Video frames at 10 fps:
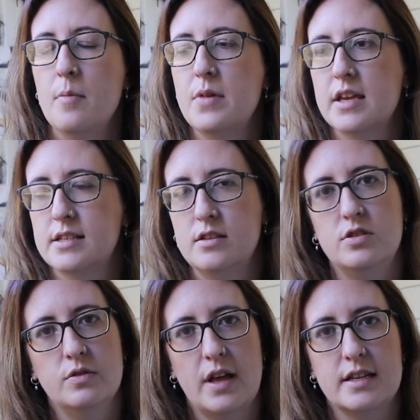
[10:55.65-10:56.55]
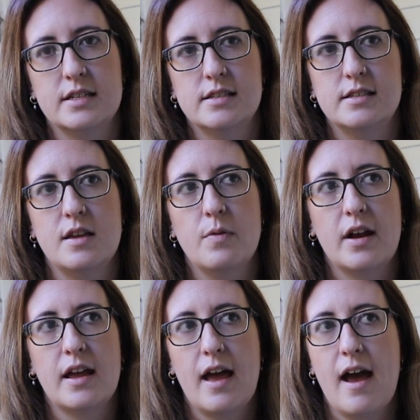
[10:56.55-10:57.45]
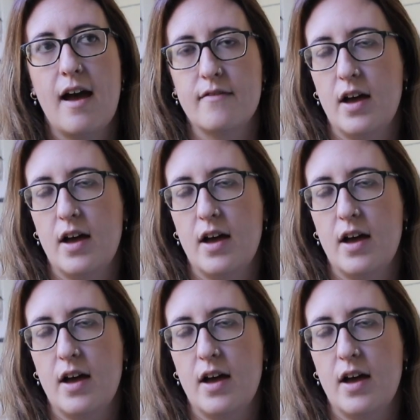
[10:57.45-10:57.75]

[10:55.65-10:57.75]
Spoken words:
because I do like to see what I have.